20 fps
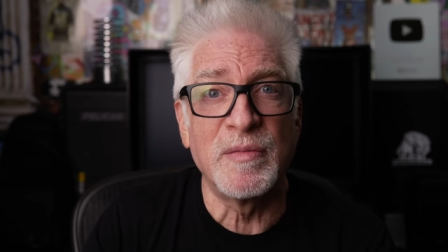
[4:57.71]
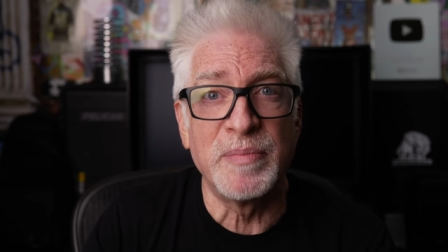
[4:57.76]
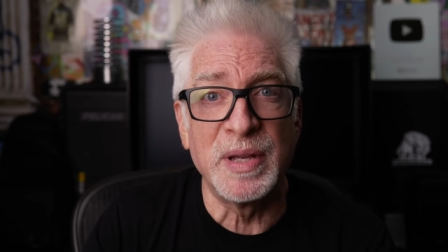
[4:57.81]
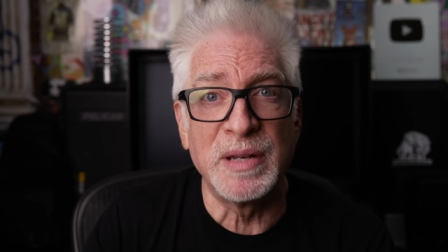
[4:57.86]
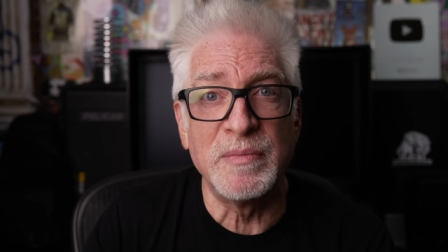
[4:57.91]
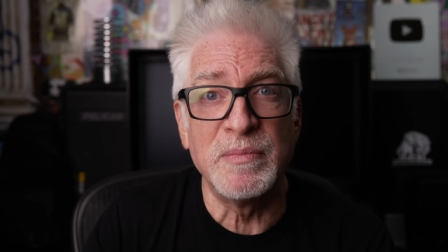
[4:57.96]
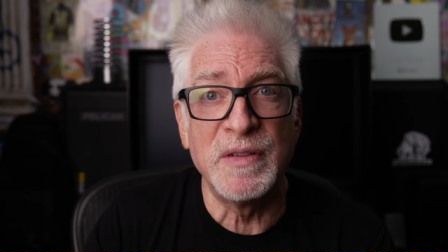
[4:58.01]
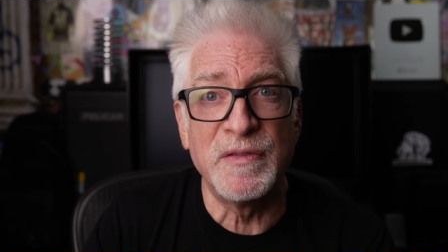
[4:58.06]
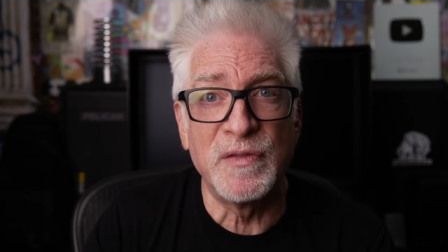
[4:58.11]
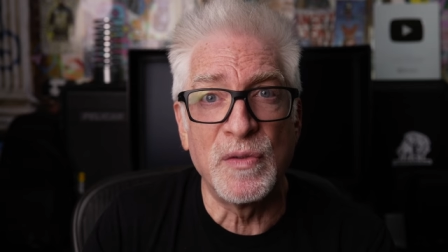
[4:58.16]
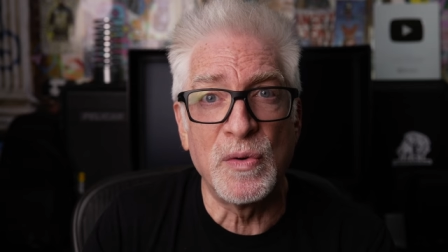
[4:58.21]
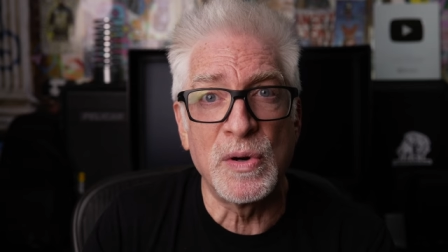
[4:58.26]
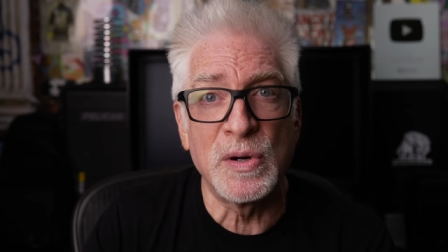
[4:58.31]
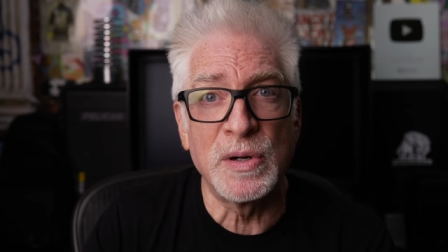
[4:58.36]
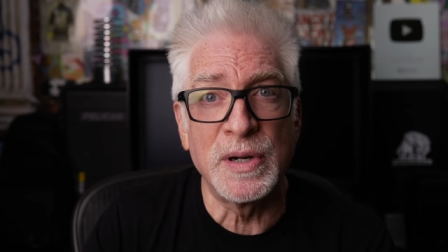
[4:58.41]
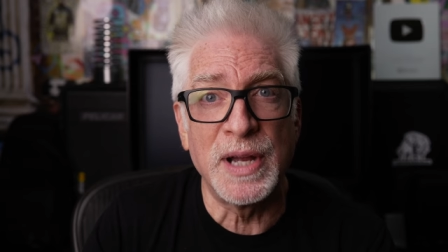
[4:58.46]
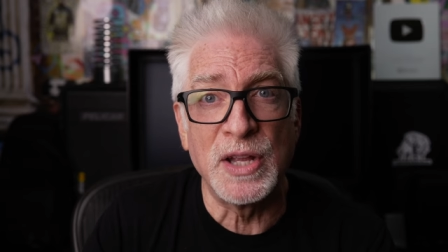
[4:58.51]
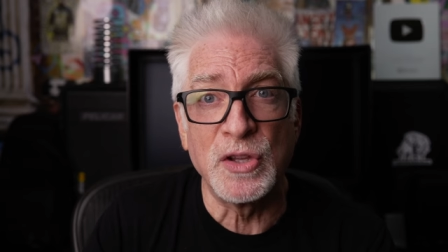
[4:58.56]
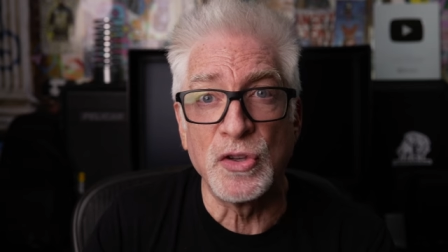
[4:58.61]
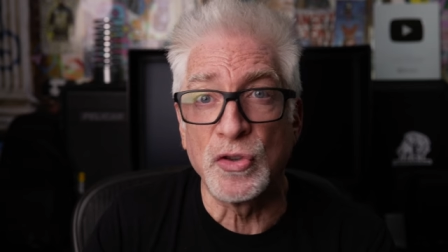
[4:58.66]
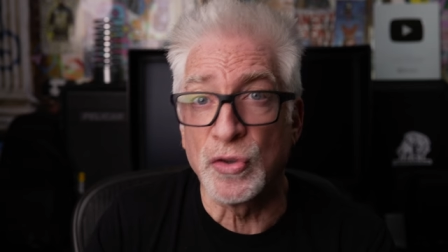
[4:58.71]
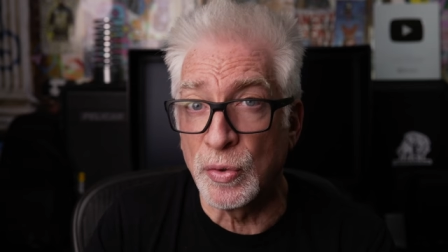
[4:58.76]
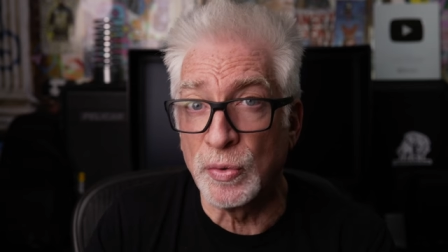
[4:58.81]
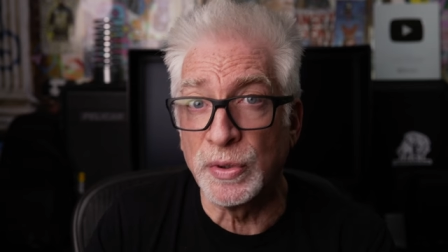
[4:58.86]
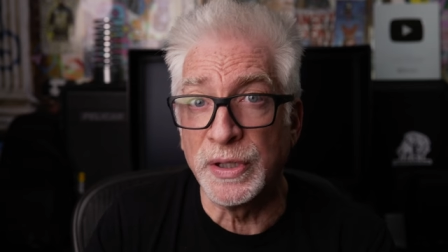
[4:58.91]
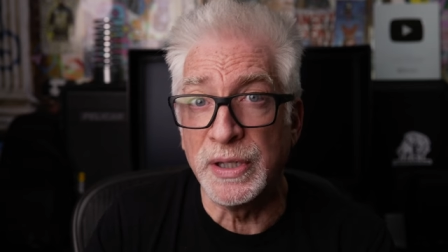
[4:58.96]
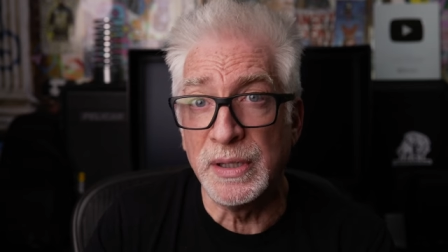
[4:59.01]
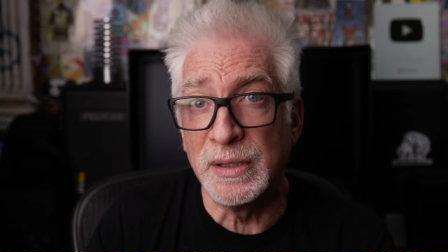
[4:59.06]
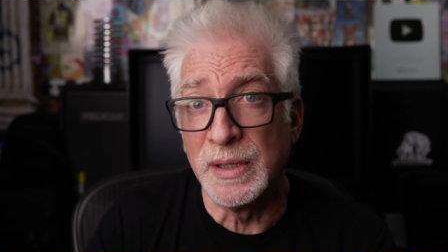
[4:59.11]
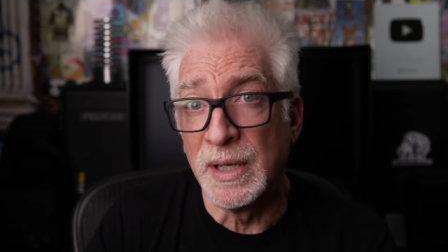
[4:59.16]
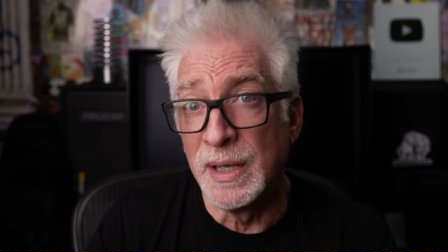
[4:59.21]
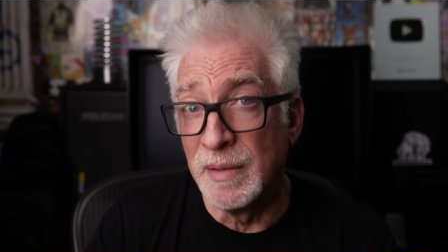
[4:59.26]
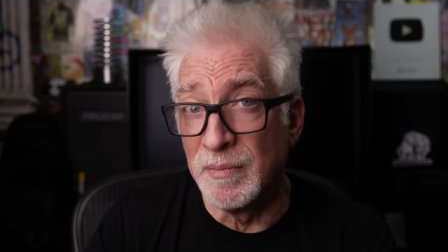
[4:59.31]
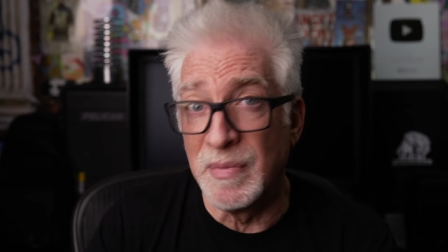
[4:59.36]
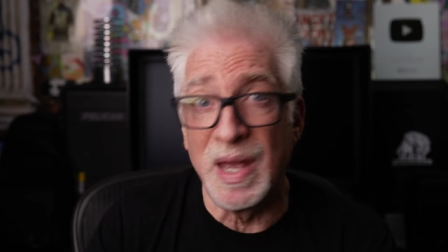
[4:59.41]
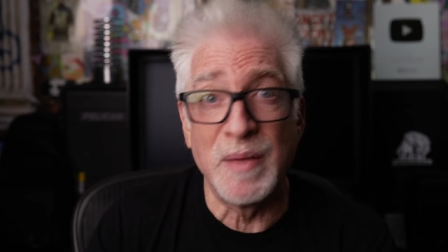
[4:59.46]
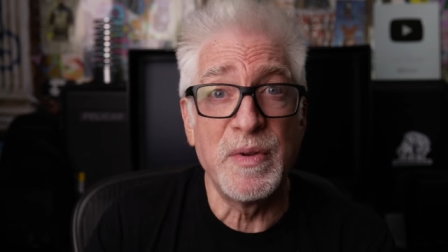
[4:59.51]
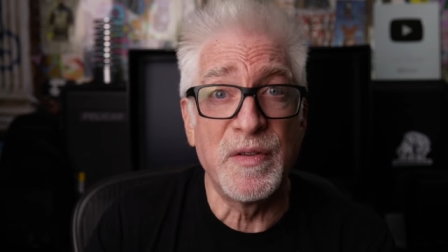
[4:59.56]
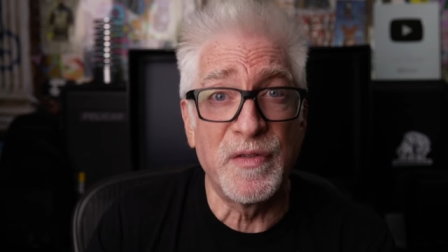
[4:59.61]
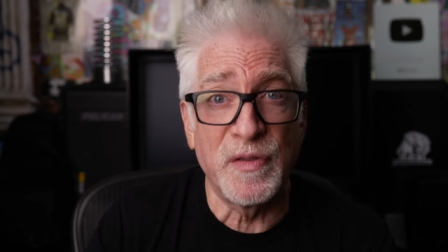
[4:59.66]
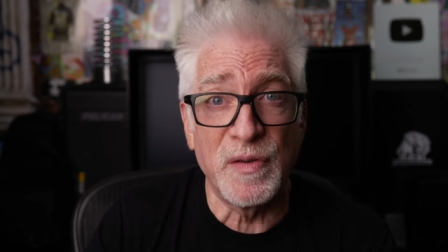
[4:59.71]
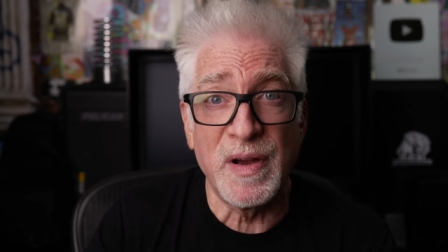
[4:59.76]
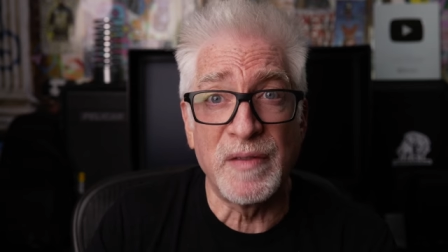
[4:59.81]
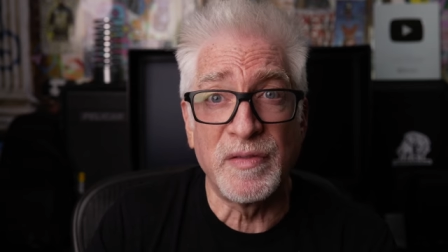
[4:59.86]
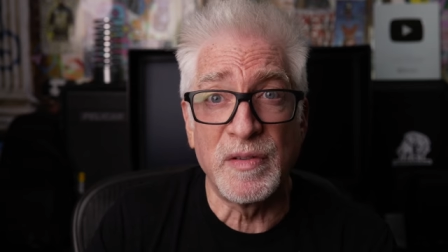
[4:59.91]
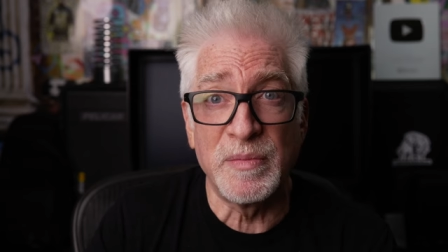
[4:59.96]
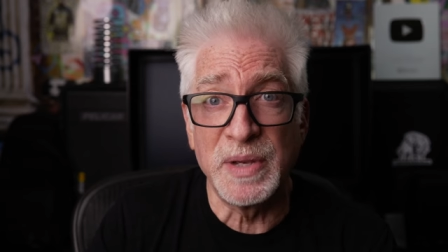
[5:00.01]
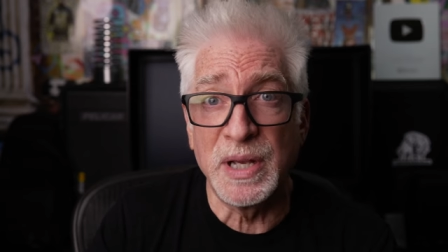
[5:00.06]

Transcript: been before, and truly, maybe forever